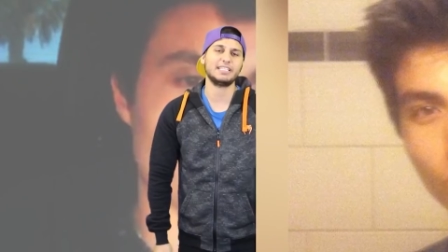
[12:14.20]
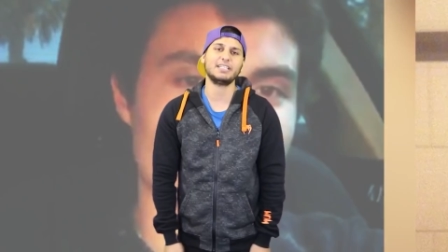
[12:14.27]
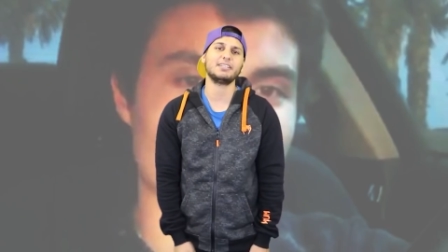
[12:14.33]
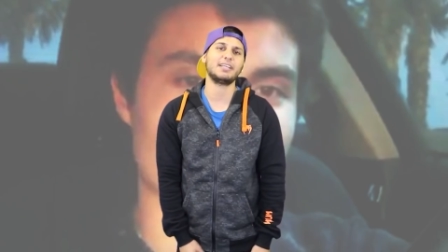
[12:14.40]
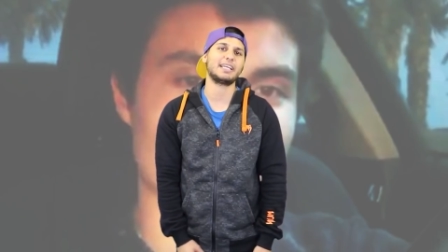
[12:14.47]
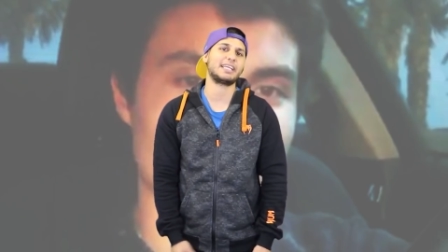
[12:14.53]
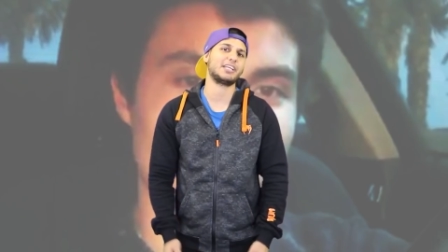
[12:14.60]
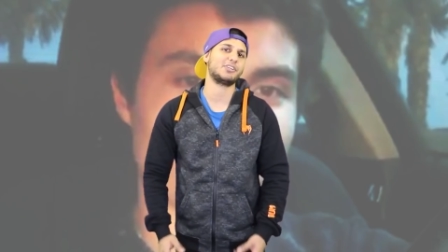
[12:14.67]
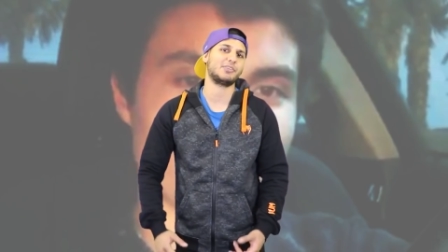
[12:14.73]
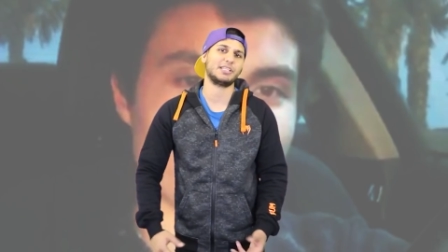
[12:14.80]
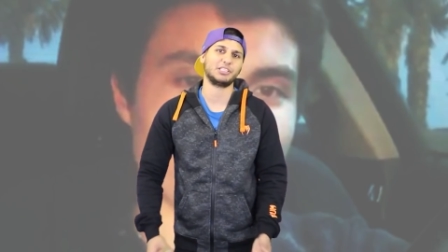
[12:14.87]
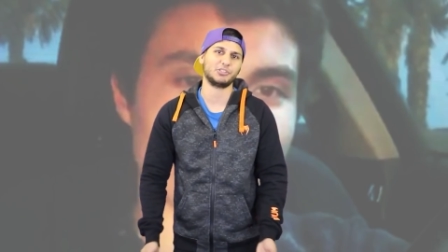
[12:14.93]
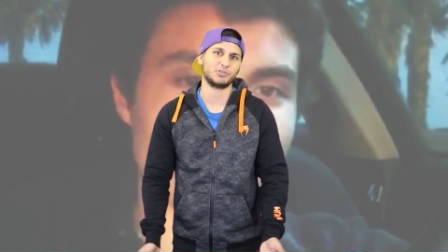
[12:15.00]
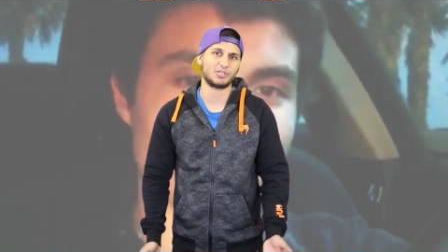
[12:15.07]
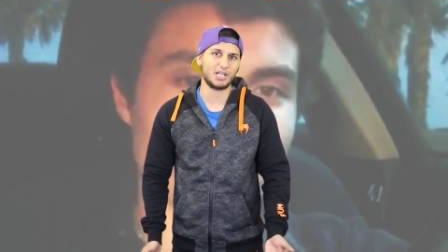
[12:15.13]
didn't like
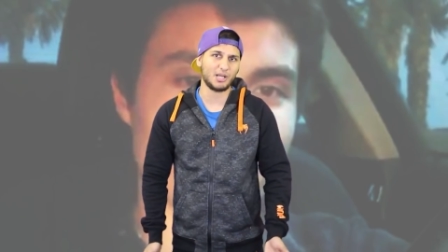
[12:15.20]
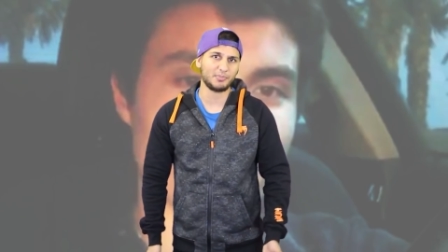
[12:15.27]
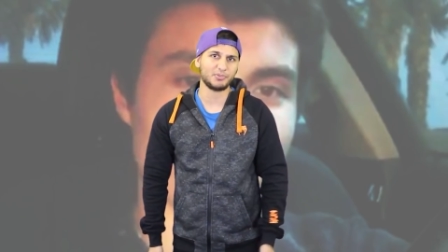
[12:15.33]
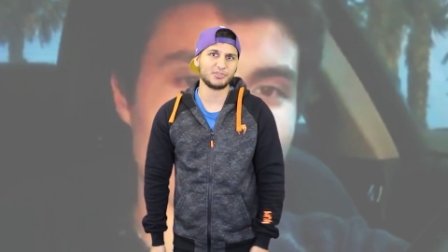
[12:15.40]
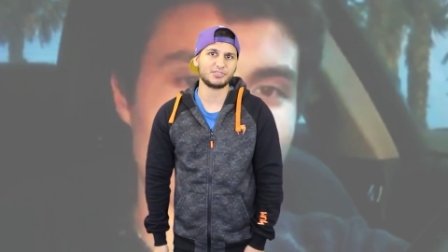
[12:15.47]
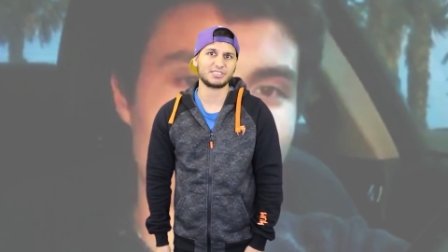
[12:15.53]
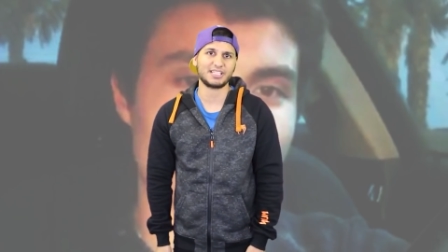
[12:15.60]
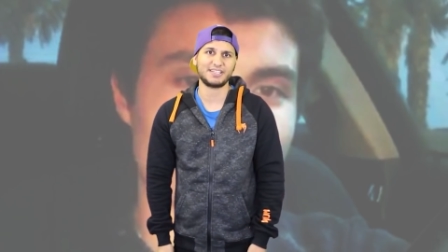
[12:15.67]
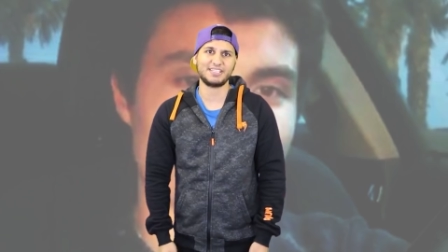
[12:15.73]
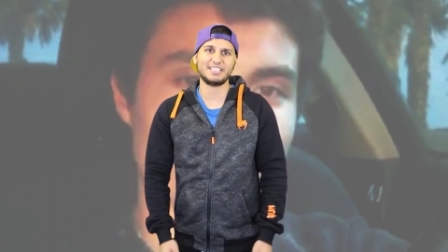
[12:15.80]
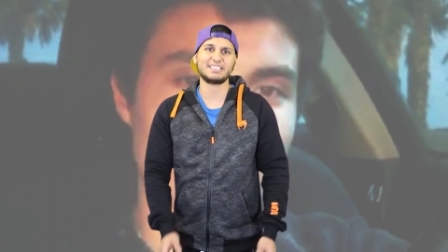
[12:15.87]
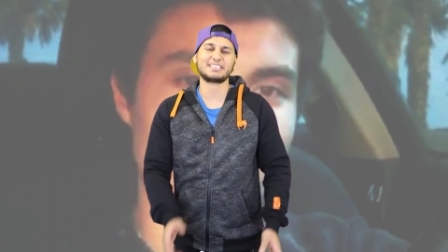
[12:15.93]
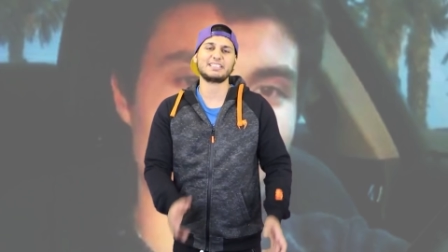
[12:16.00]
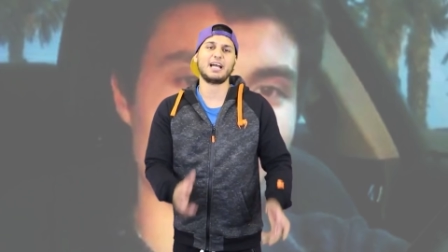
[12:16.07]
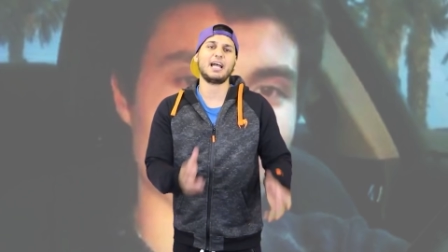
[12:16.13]
interracial couples,
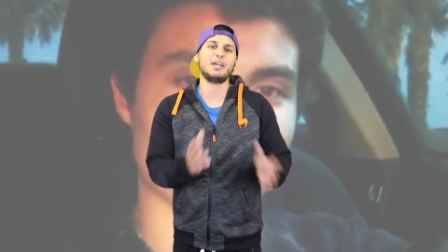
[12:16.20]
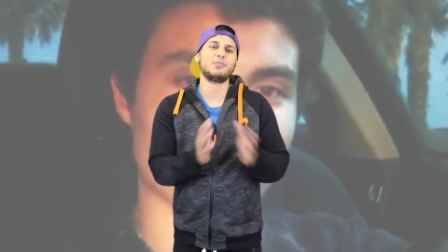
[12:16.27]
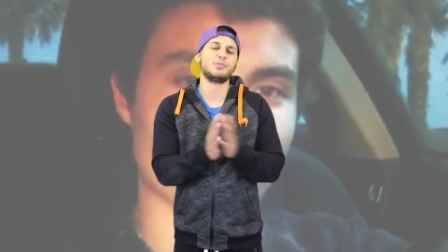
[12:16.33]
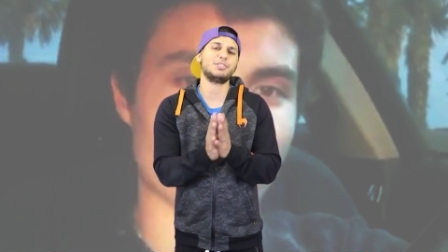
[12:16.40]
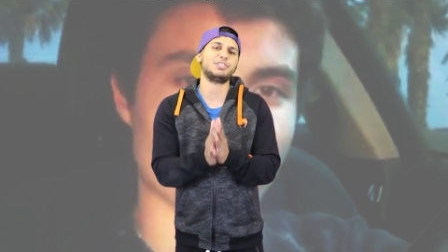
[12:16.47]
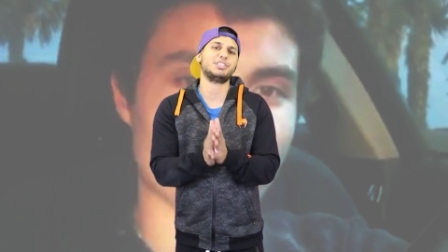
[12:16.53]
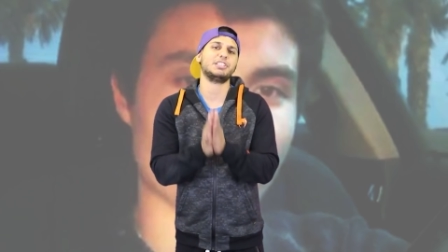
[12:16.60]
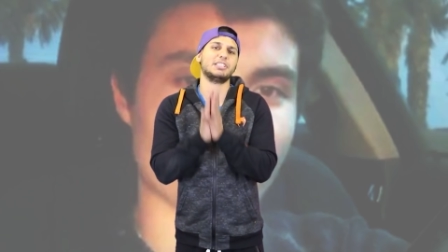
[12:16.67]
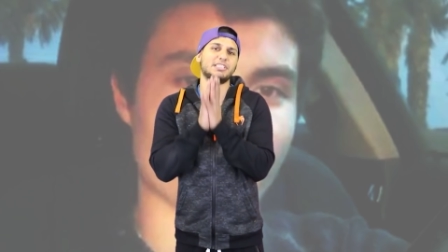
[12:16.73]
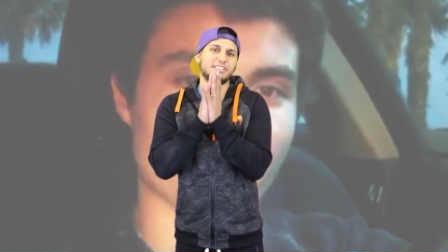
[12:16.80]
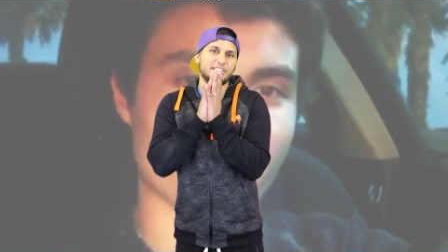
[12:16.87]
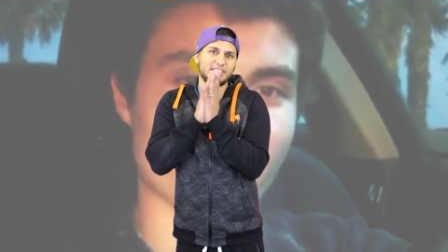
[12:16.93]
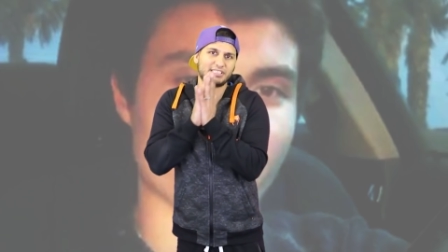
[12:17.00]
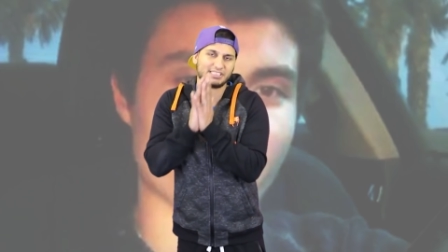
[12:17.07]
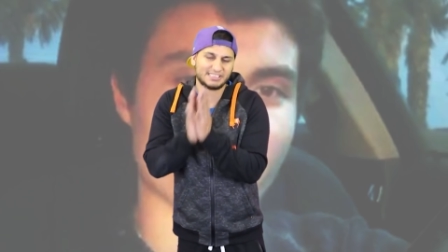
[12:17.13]
this guy was
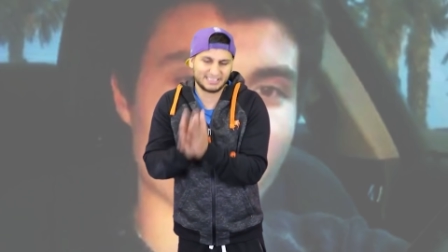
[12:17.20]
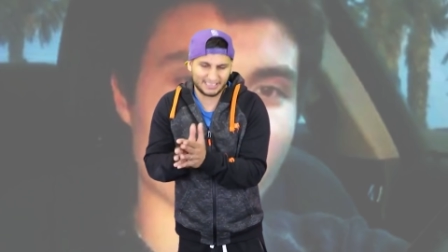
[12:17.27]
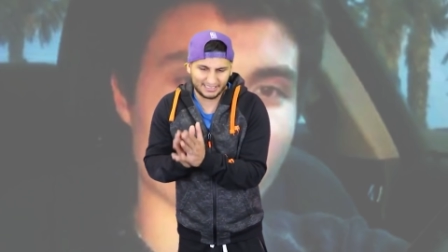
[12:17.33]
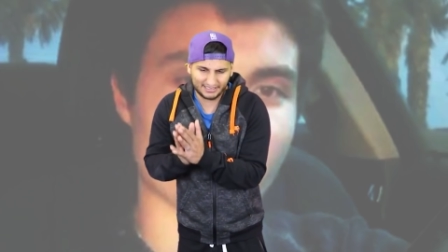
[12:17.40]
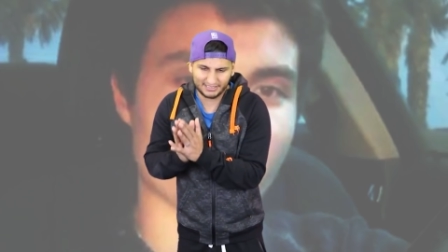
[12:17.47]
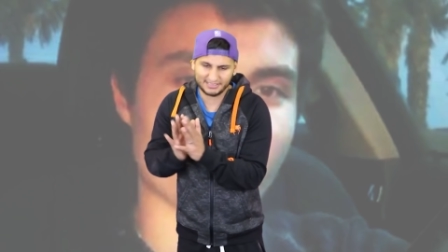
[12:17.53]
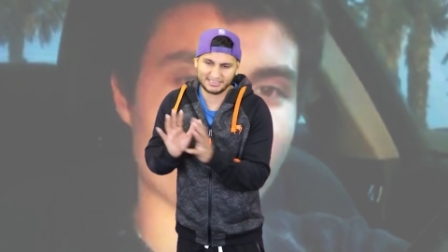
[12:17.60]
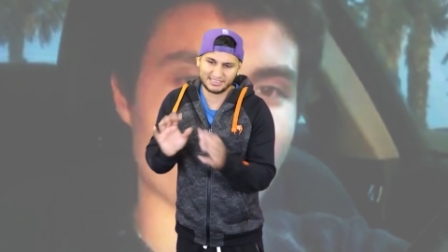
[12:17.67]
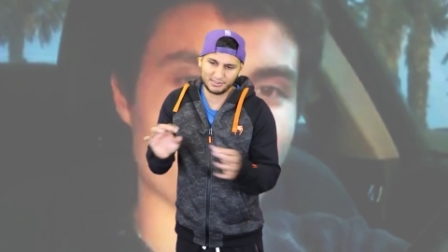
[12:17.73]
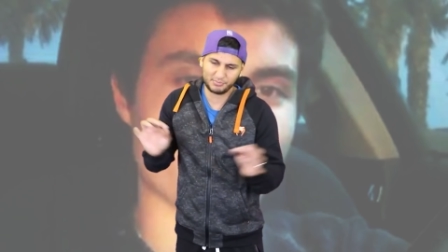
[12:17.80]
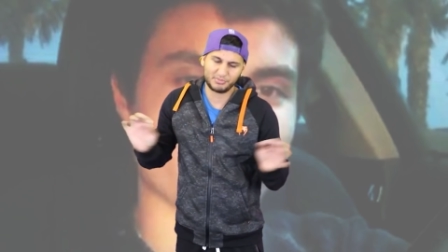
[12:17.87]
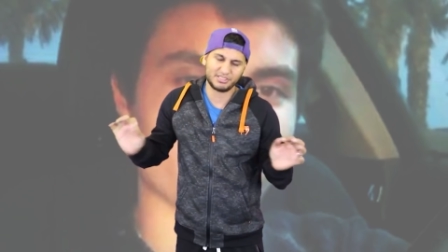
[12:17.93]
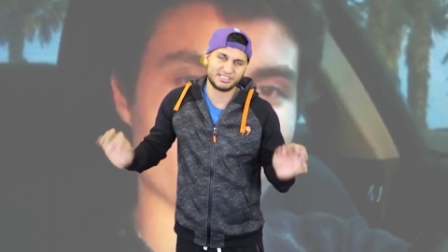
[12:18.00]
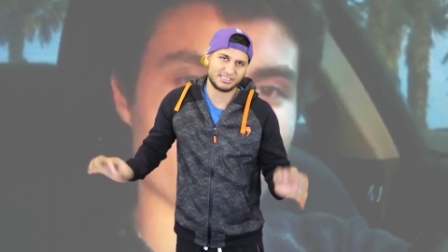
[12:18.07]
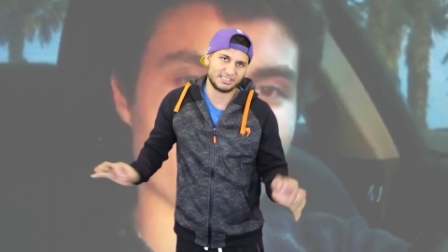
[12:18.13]
just sick, simply